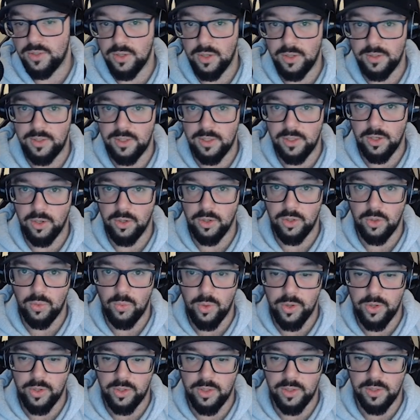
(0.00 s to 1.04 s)
ideally are going to
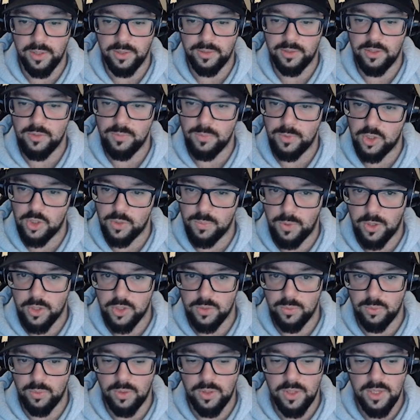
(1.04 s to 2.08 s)
want to collect as much as
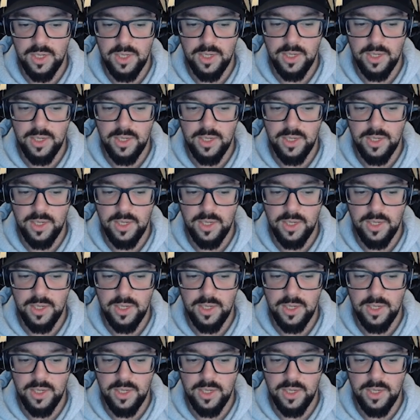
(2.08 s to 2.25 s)
possible.